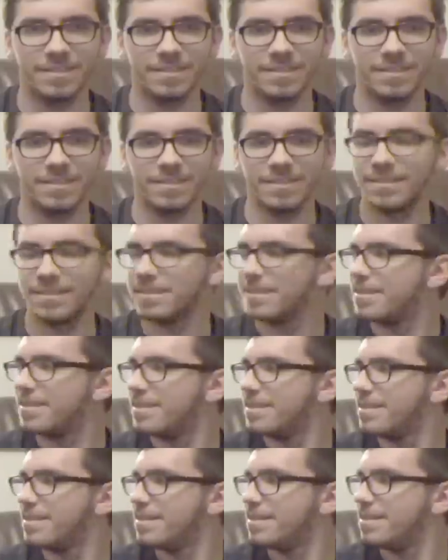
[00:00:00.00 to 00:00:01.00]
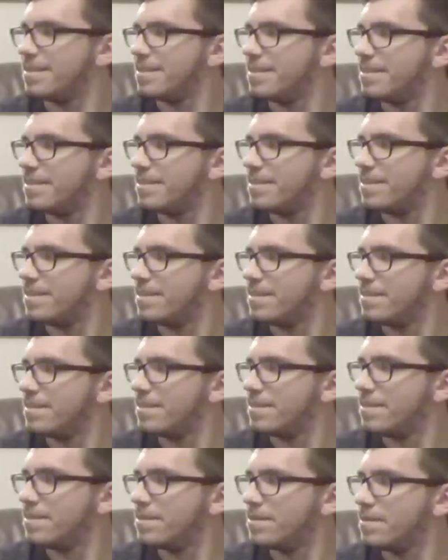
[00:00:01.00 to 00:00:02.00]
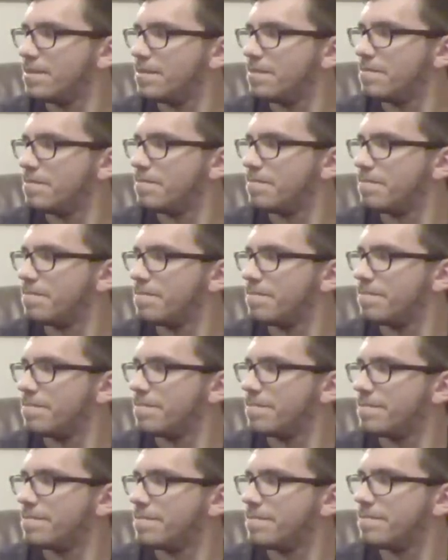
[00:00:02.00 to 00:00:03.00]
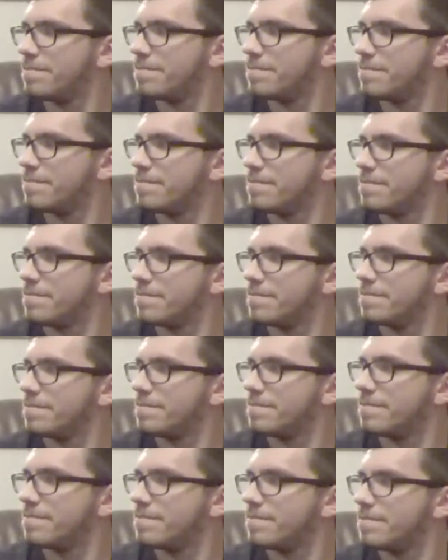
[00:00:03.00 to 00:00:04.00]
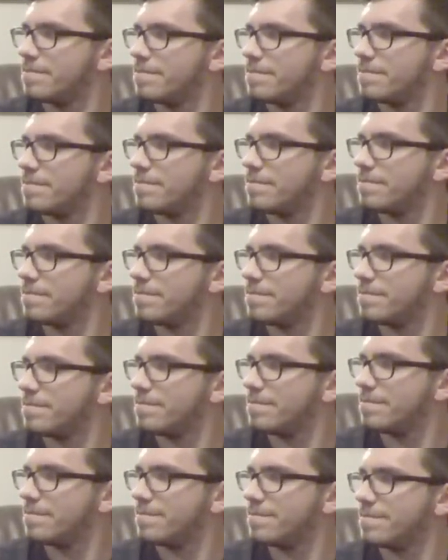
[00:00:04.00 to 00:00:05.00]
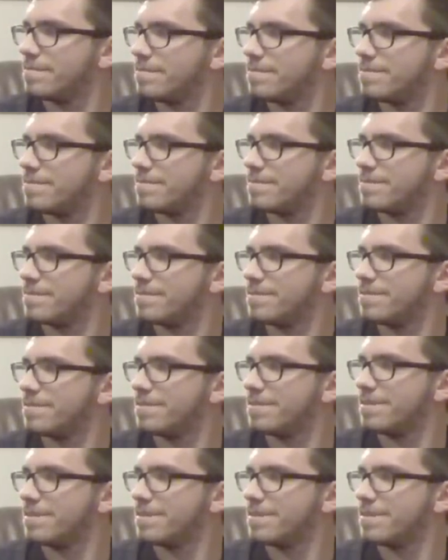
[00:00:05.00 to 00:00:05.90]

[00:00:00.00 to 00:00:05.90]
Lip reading: The person shown says nothing.